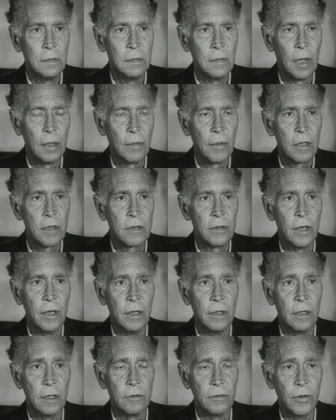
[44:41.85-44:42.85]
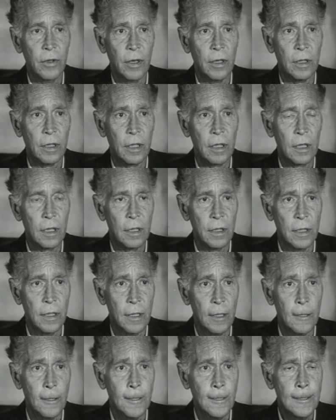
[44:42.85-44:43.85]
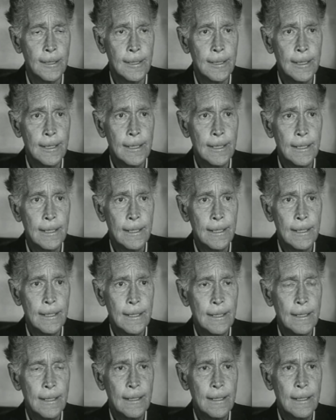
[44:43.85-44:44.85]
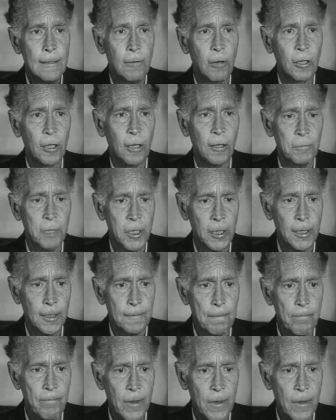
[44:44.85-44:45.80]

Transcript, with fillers: I'm not saying this very clear. What I mean